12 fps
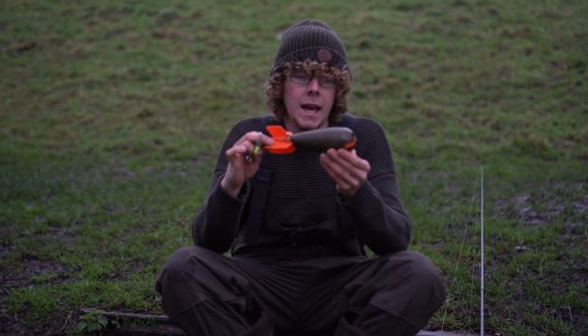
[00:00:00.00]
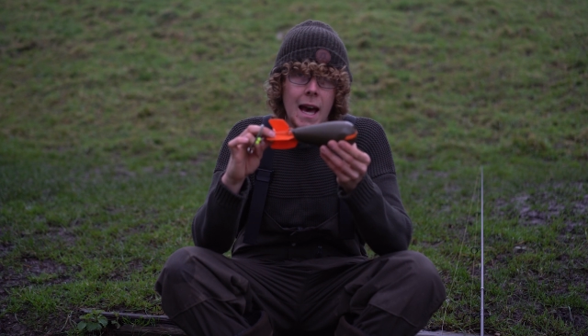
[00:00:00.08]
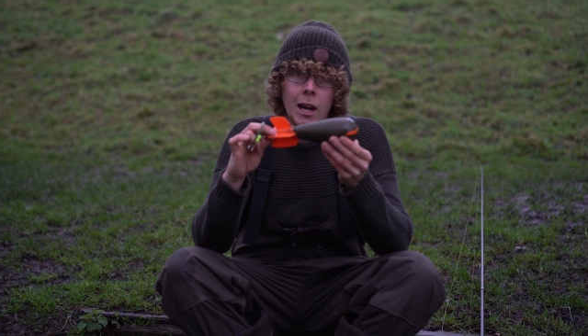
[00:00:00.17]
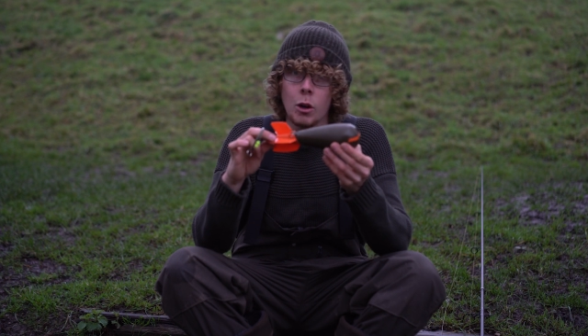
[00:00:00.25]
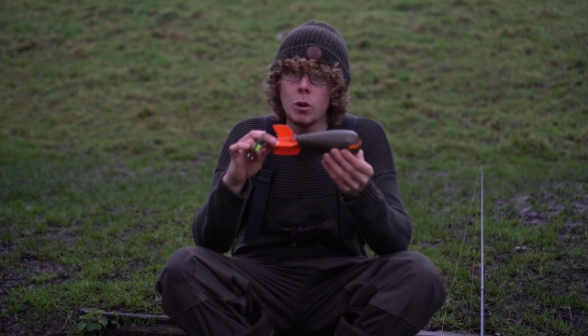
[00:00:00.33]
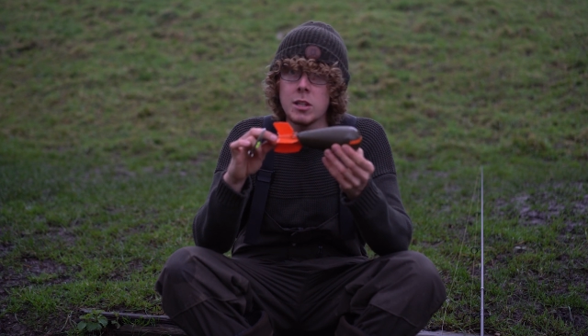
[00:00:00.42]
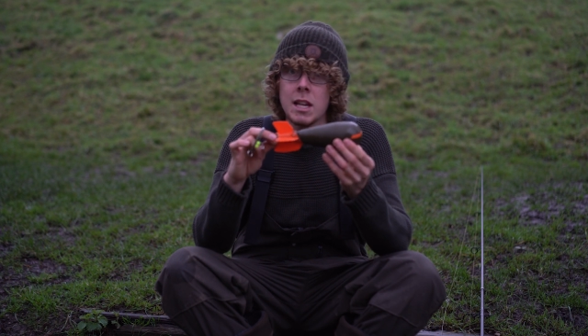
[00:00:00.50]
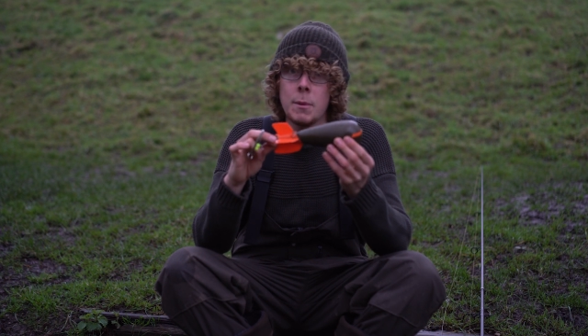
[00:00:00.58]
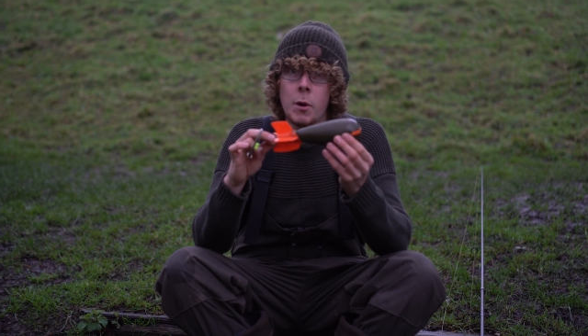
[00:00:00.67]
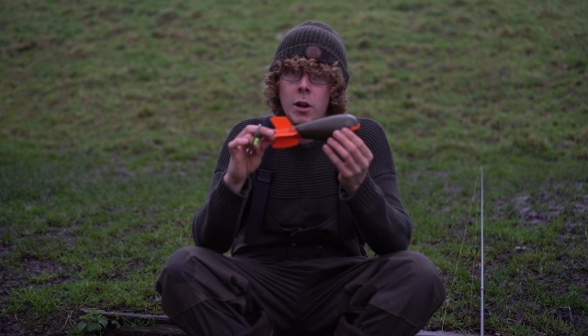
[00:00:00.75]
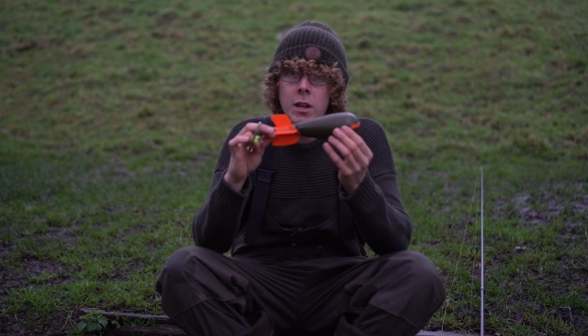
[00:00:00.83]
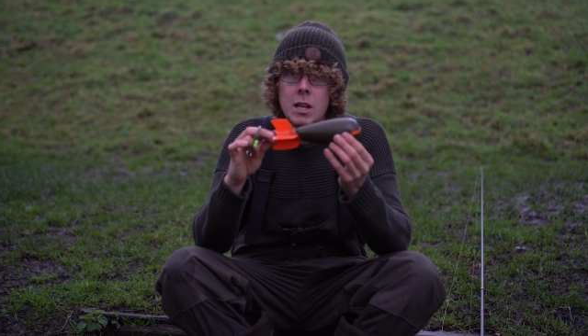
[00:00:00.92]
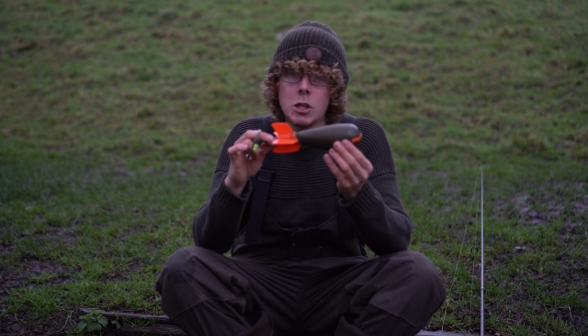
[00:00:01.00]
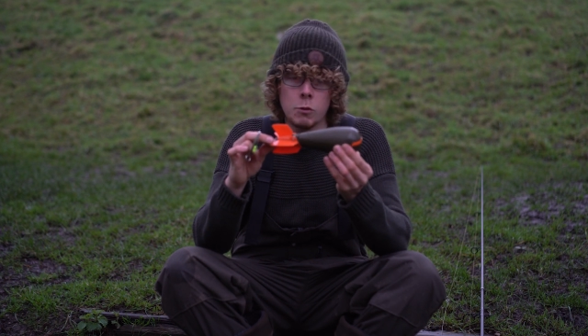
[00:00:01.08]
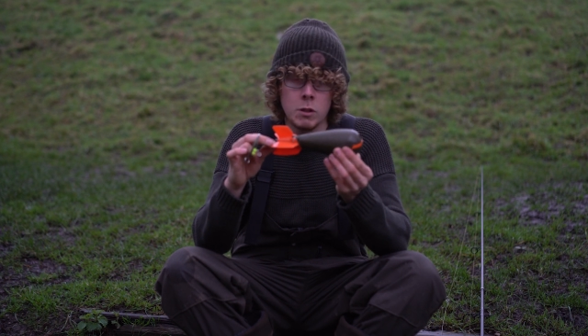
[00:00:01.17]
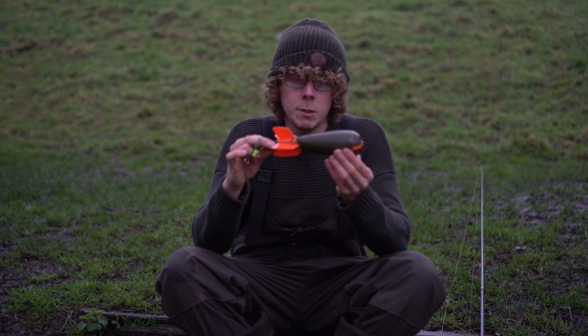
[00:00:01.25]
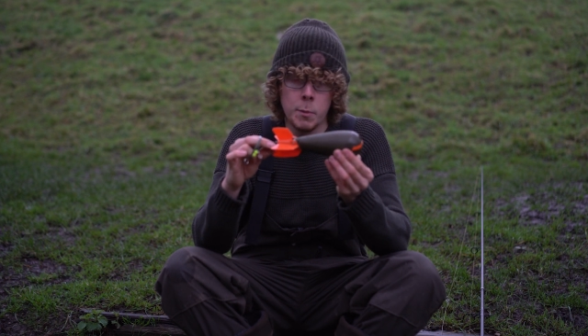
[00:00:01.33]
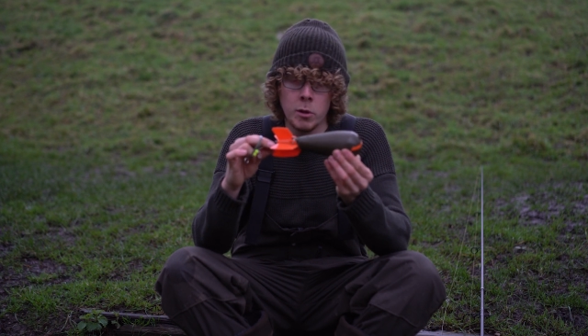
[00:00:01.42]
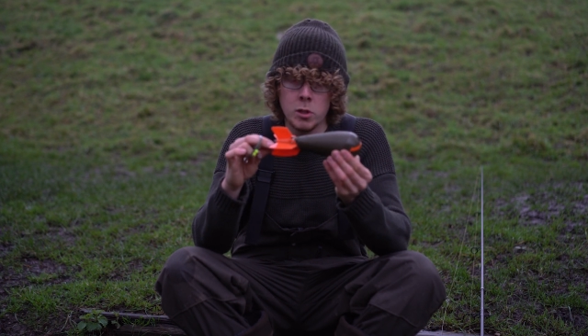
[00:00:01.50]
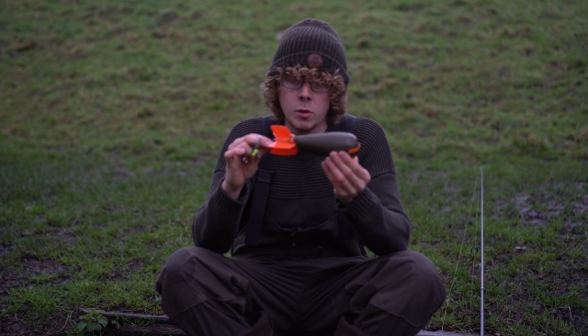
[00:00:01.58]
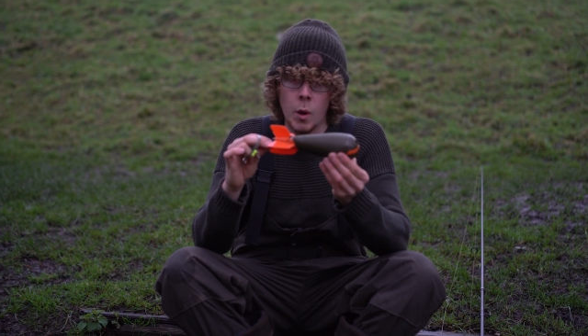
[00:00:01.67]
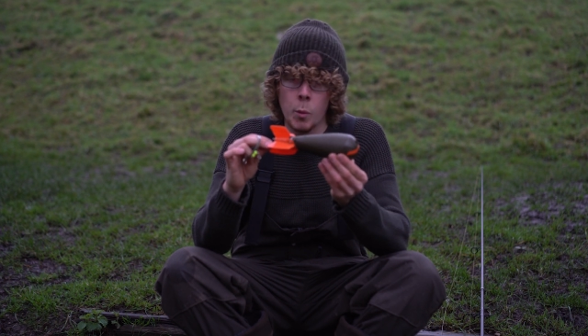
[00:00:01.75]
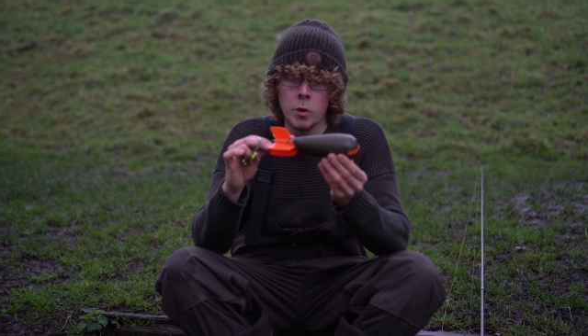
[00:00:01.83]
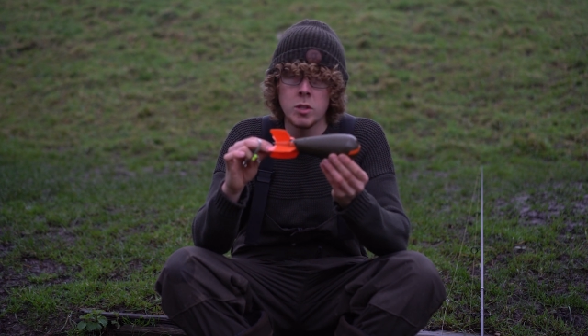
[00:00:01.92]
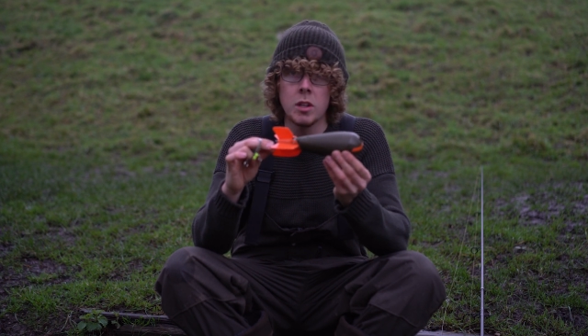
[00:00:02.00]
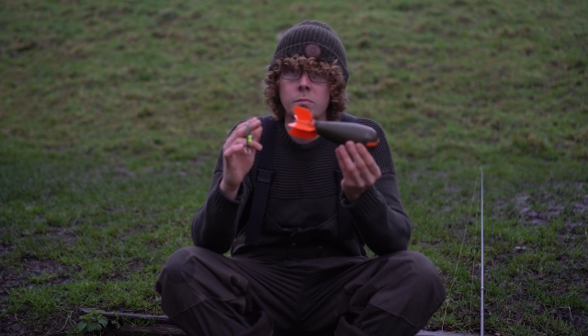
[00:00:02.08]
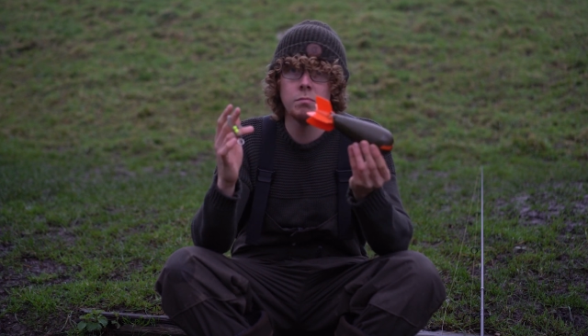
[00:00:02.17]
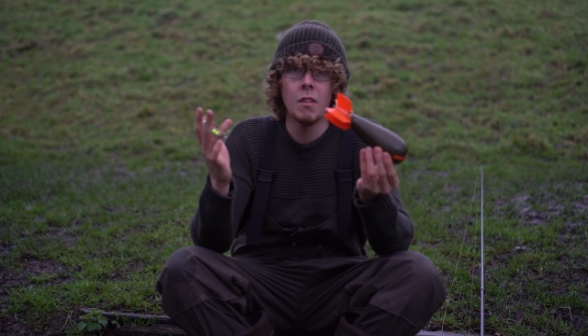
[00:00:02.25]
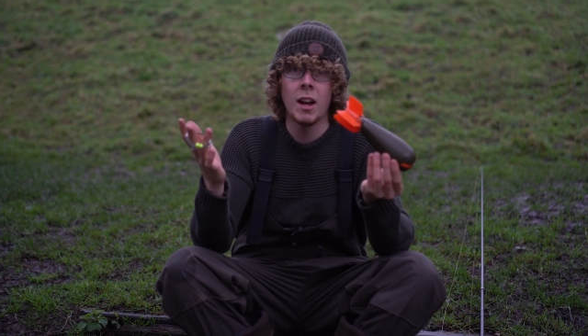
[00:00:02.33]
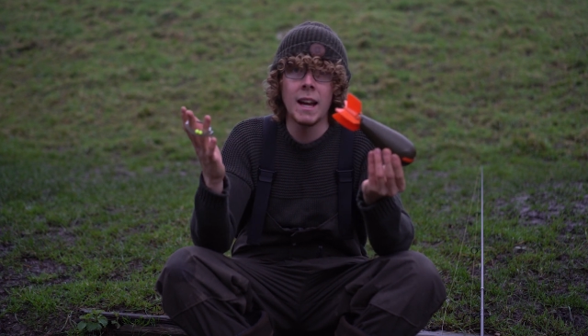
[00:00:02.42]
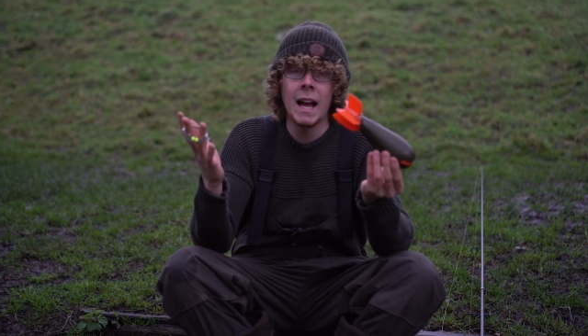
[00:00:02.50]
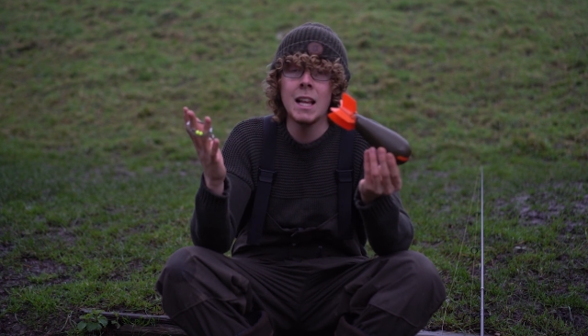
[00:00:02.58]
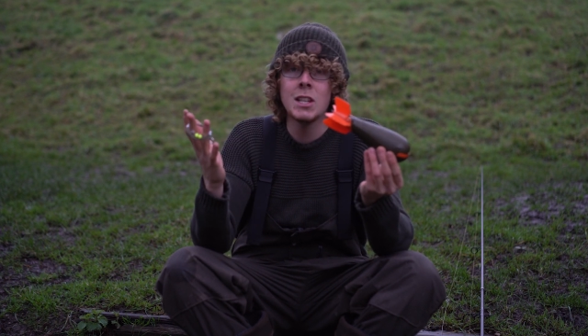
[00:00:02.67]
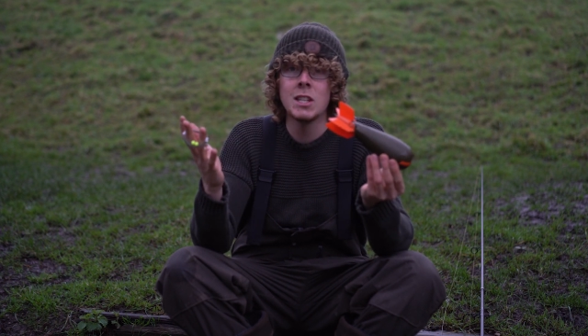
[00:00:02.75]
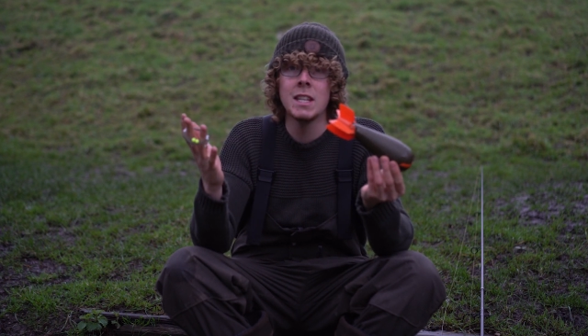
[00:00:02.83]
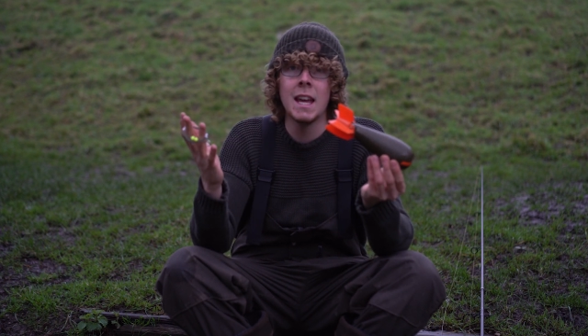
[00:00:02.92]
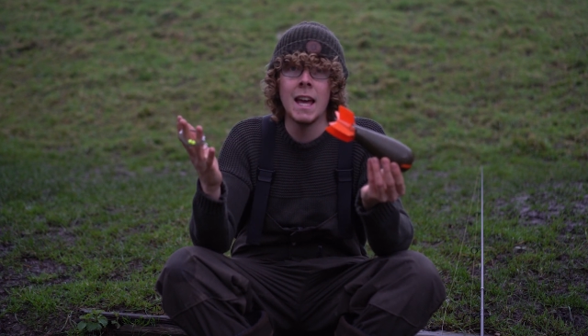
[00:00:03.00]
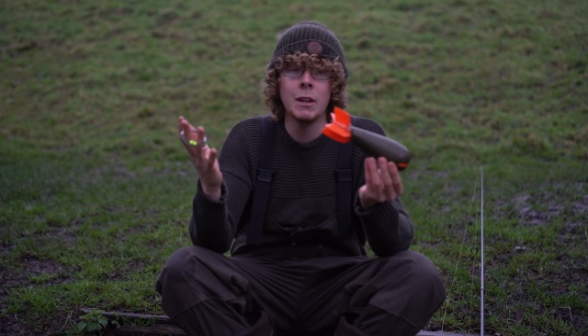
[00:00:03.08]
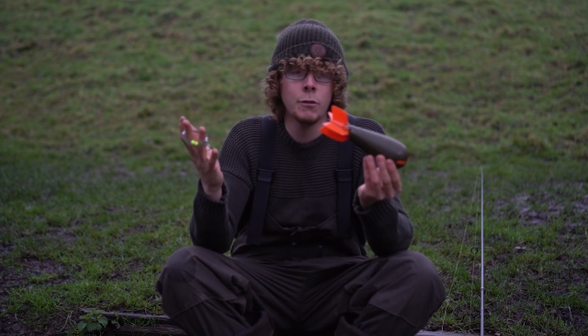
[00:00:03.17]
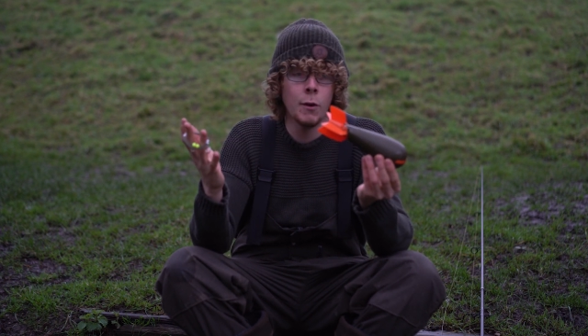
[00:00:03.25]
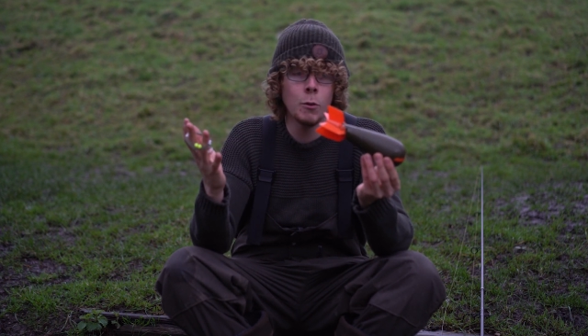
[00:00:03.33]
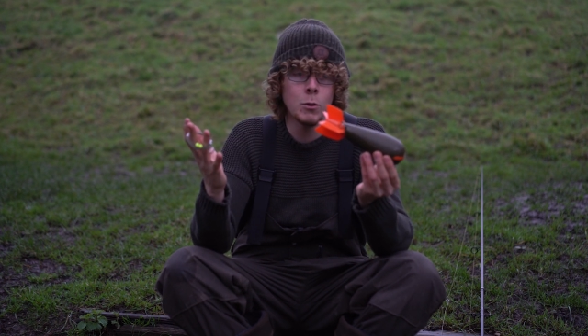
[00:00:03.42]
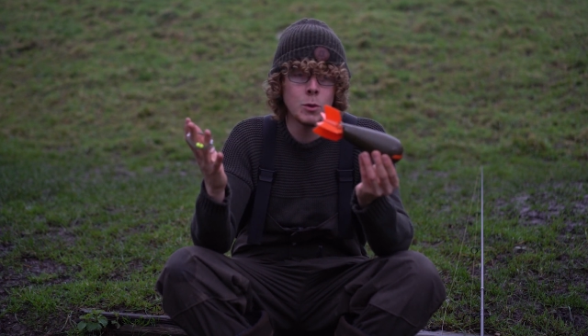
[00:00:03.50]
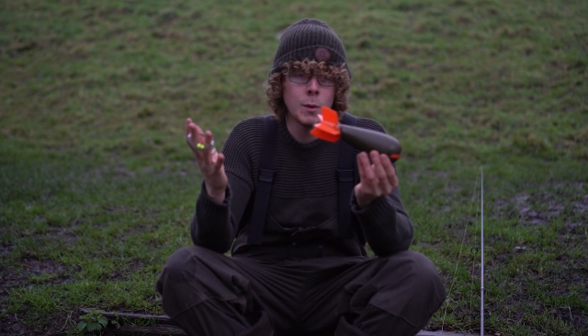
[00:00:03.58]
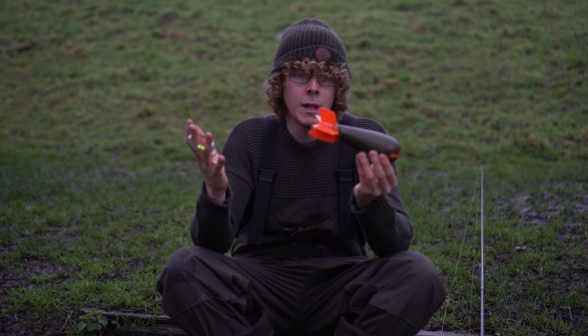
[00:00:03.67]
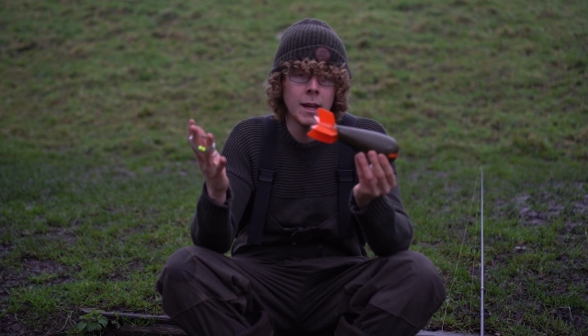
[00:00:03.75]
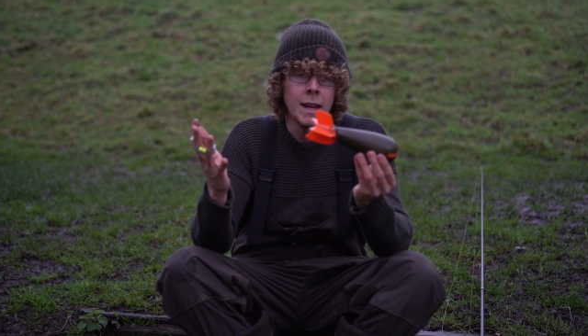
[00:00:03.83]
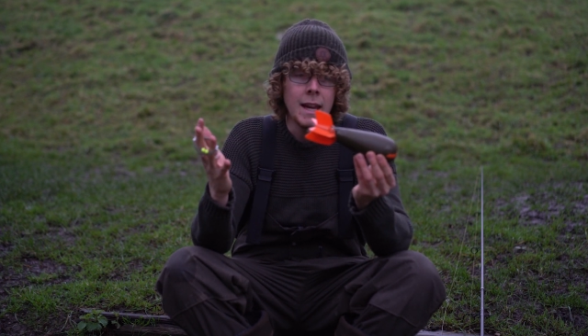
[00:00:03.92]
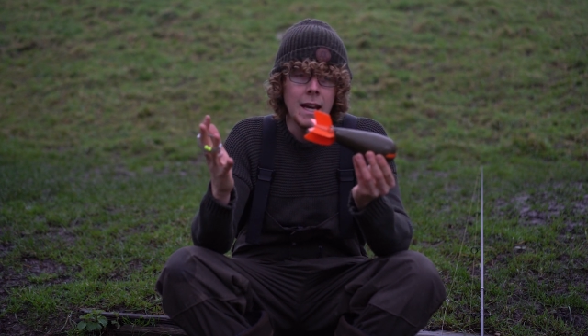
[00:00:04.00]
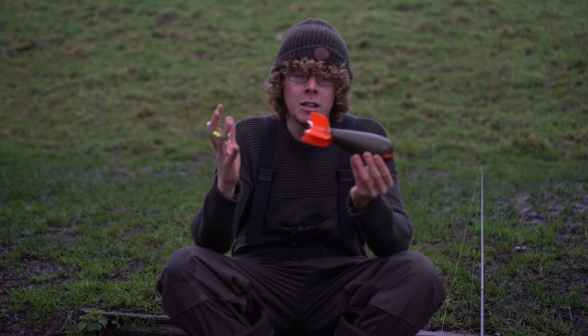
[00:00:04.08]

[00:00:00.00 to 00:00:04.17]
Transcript: and I've got to say my initial response to it was, I can't see any faults with it.